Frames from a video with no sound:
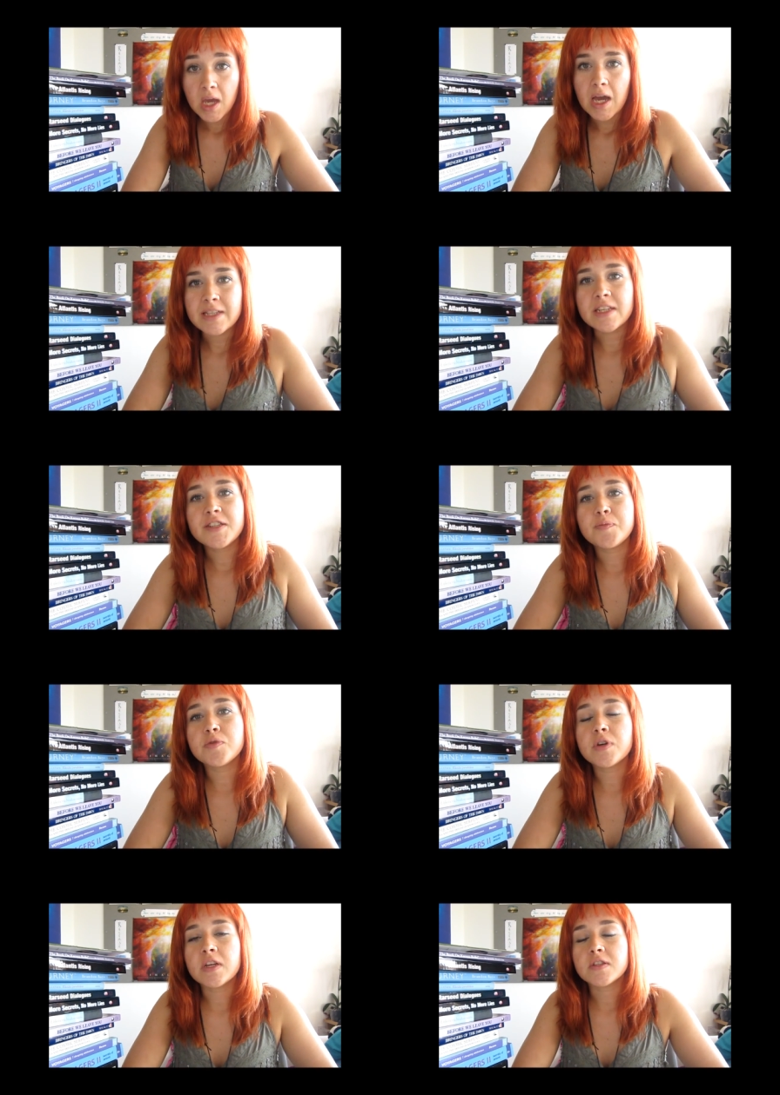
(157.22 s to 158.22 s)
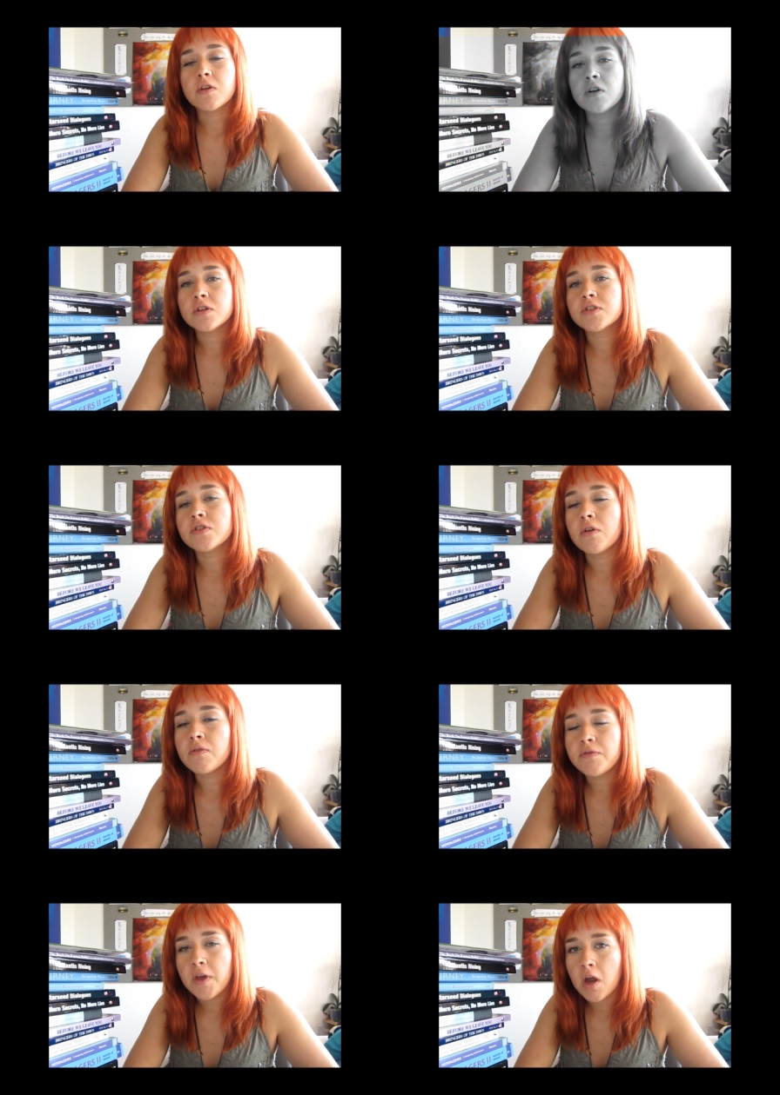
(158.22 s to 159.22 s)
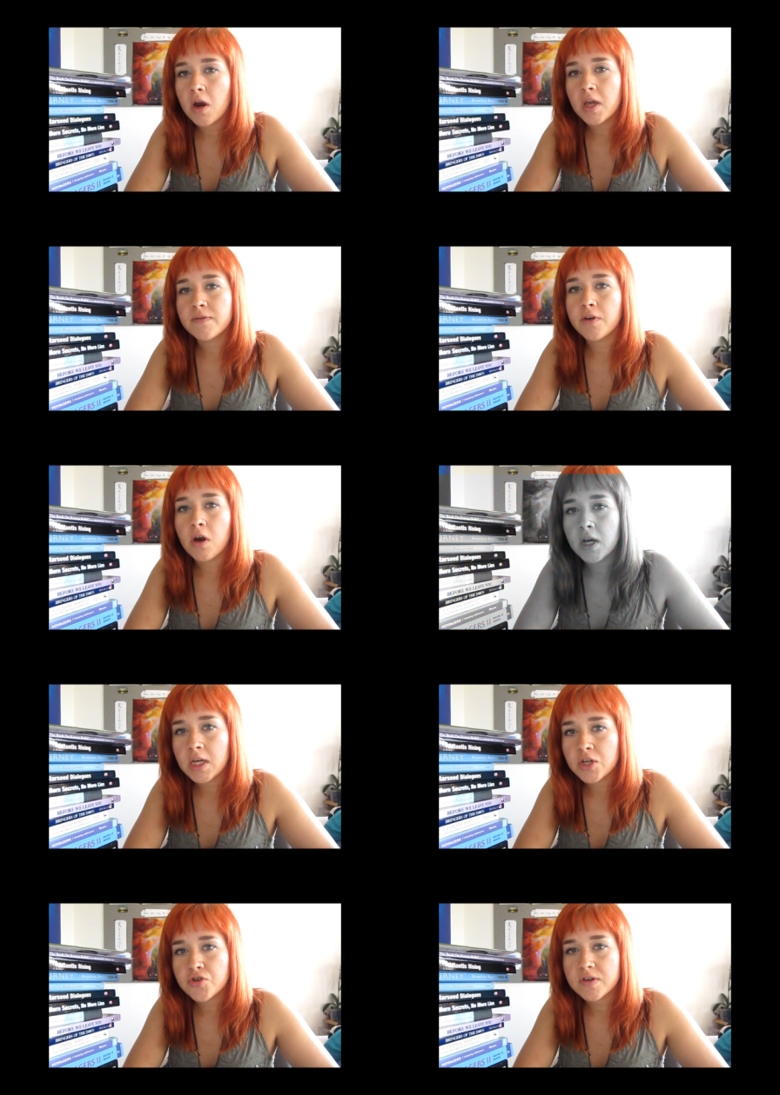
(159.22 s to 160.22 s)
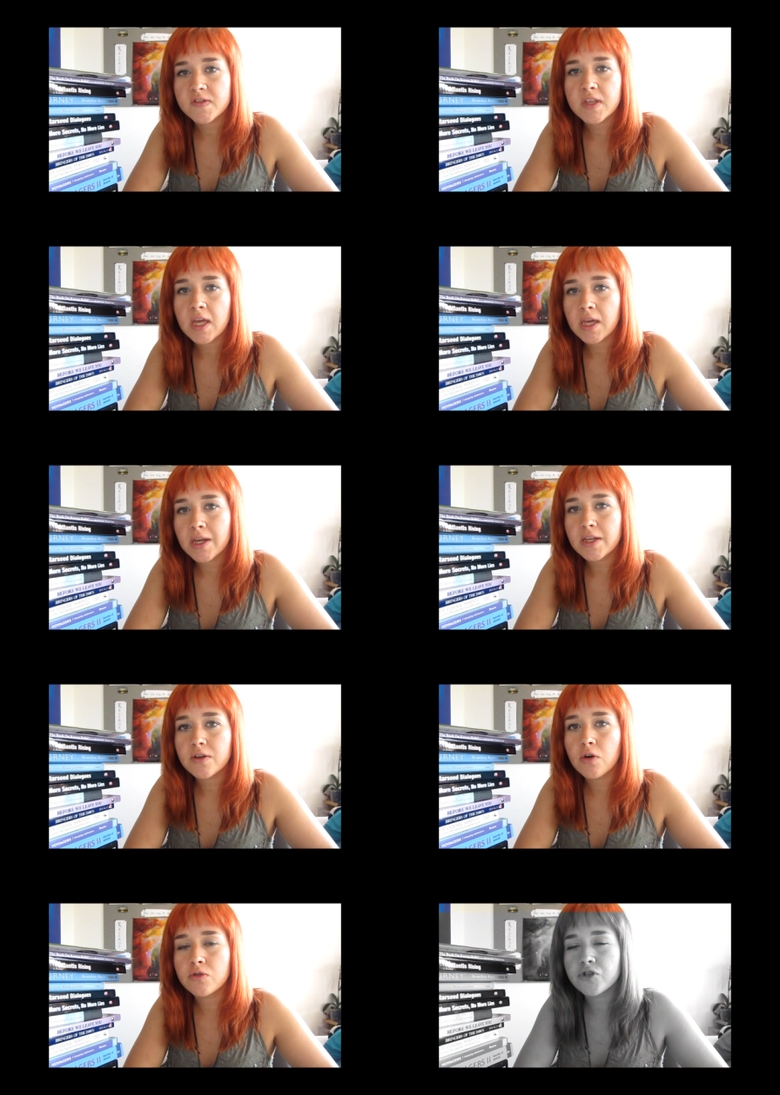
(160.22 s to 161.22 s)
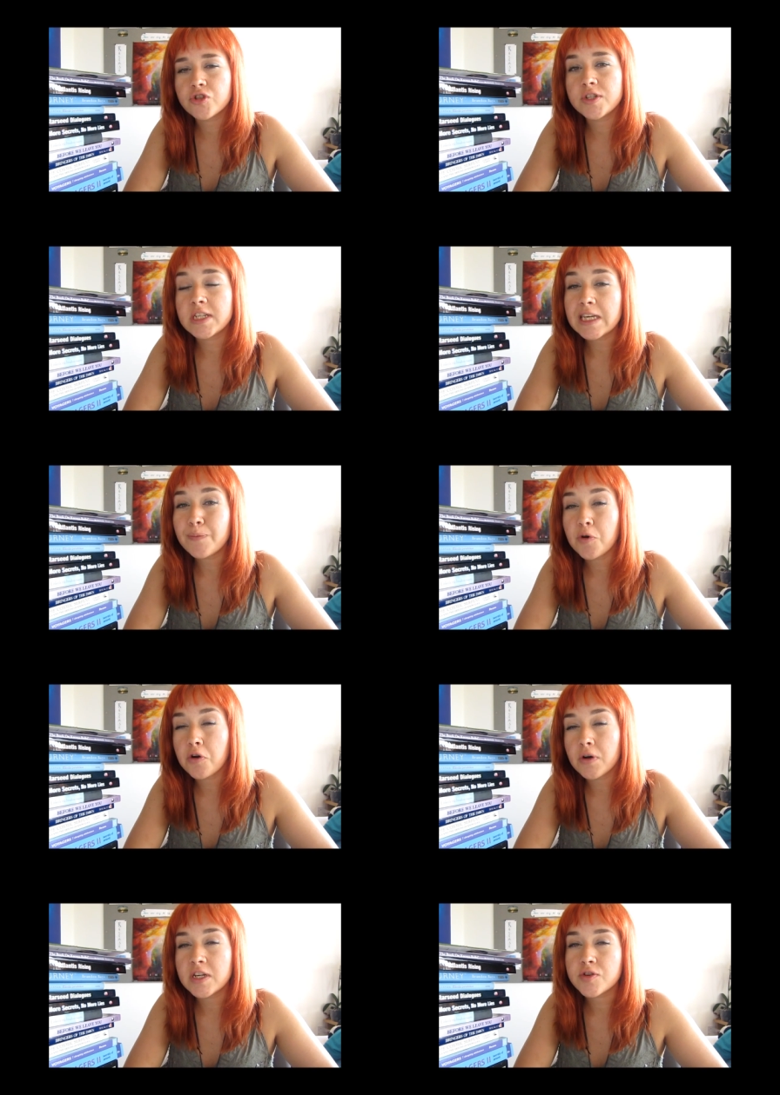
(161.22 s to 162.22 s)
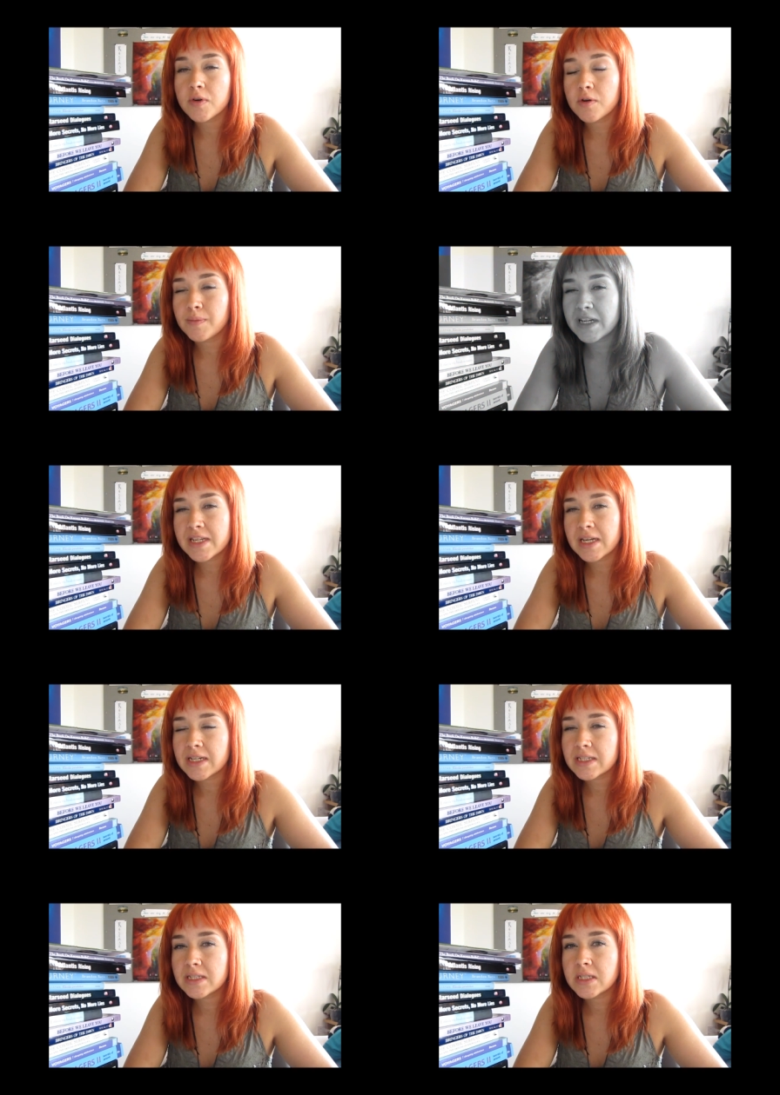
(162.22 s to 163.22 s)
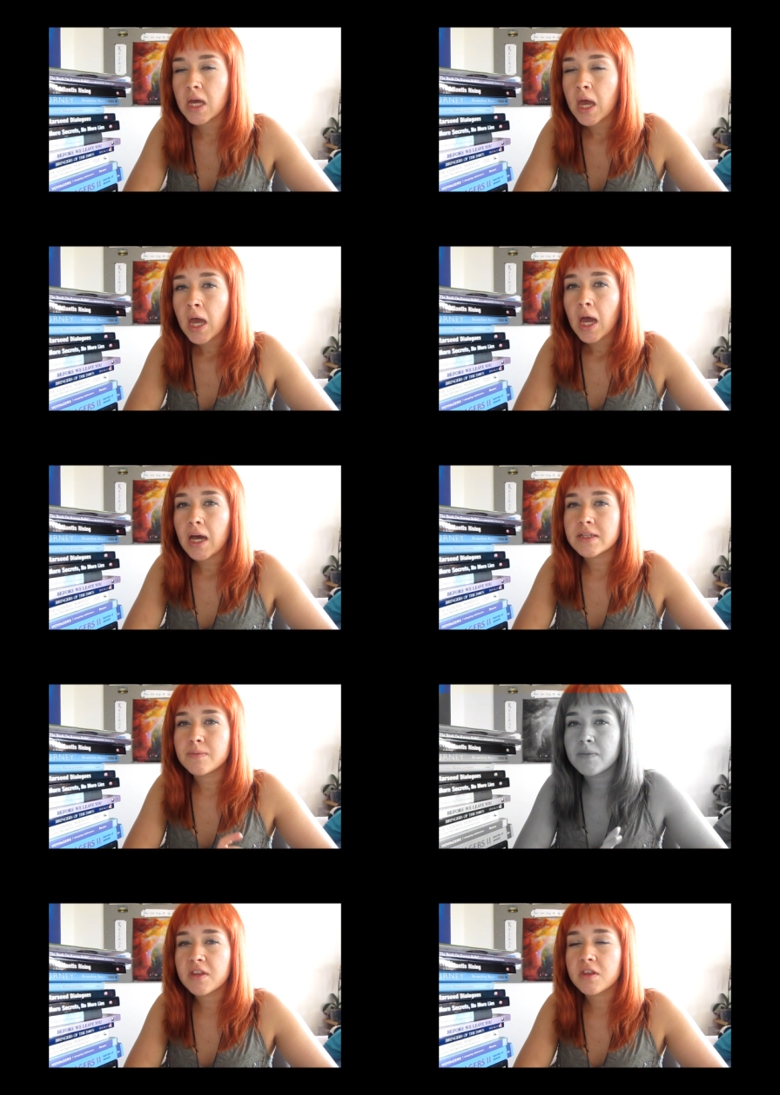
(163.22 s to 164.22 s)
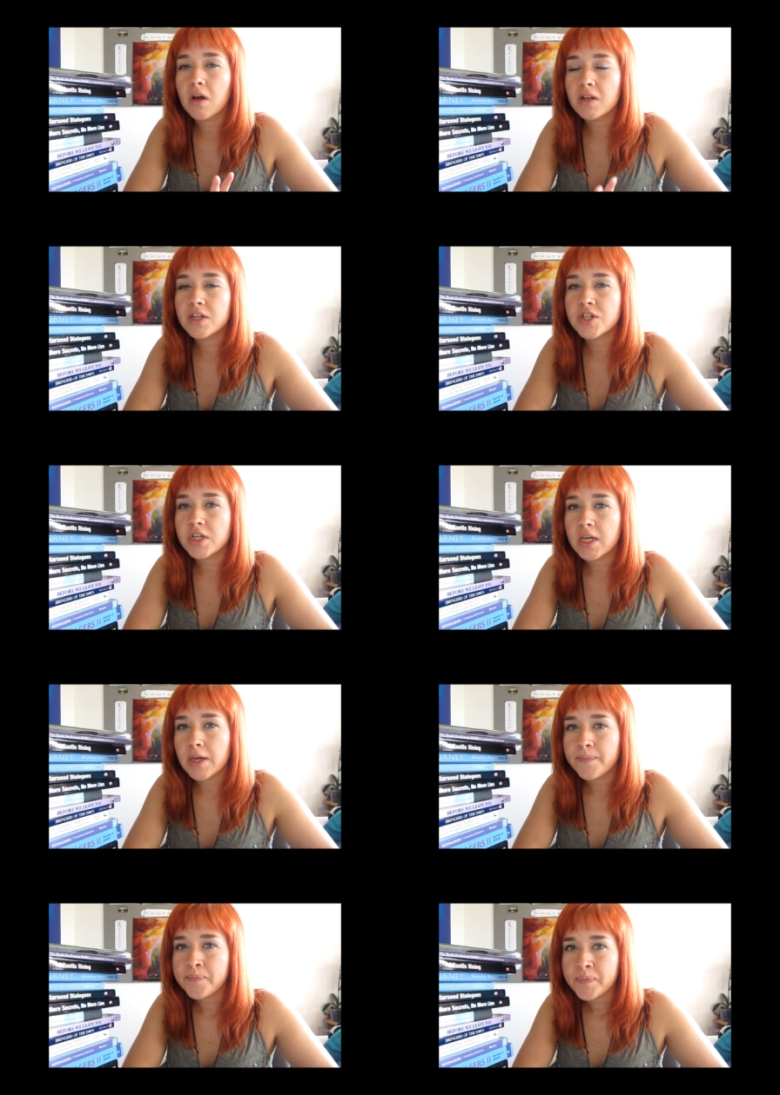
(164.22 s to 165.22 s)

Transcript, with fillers: And this book is also very, very interesting and it goes deeper into Hermetics and the mythology